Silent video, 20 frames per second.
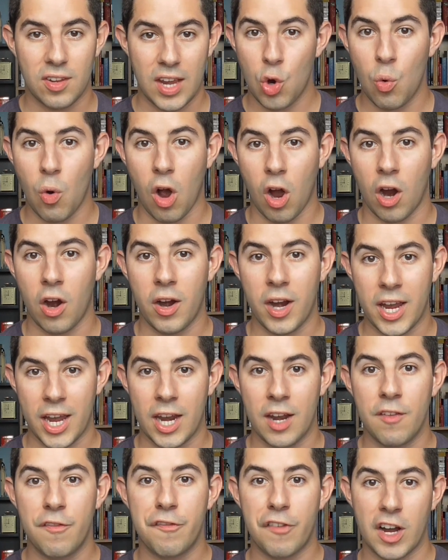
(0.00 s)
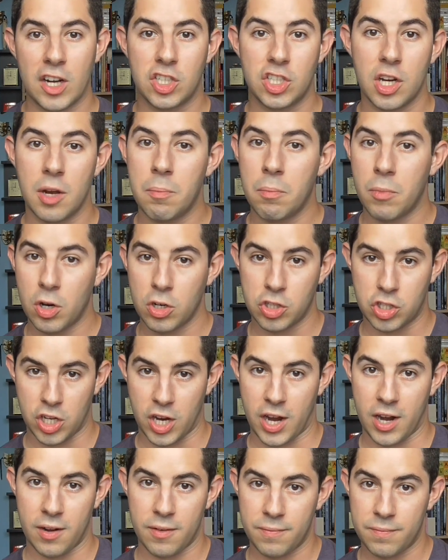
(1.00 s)
who are in French
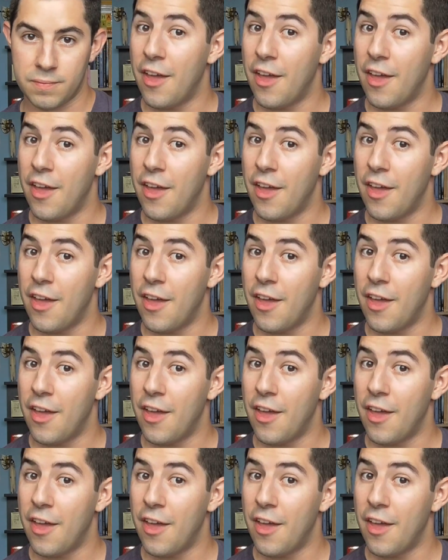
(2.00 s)
immersion.